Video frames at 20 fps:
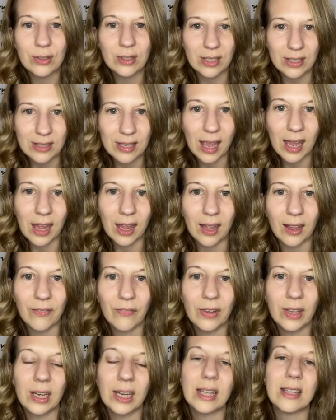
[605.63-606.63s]
to take
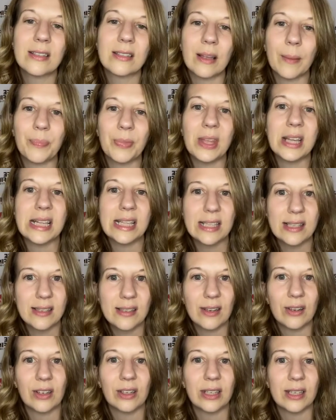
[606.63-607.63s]
if it is something
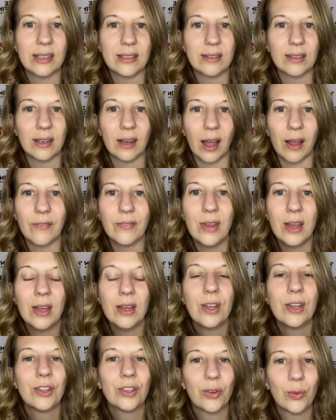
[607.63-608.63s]
serious enough
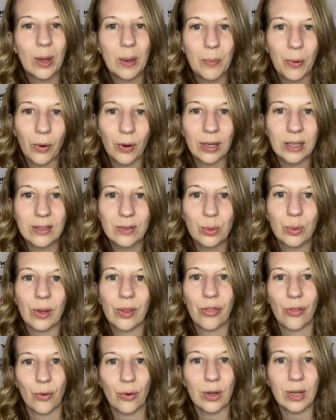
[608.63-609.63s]
to report it to
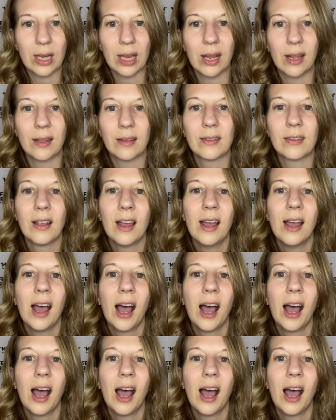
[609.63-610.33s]
authorities.